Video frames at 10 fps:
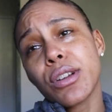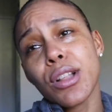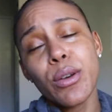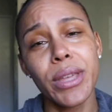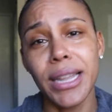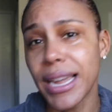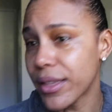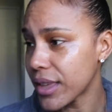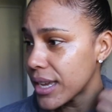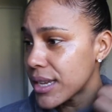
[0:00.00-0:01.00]
clothing
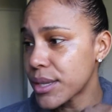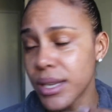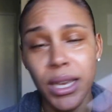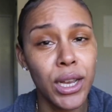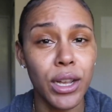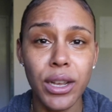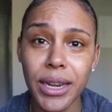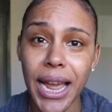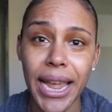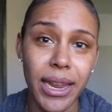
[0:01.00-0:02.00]
like this, good
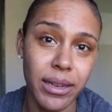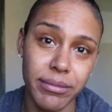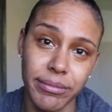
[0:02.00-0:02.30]
night.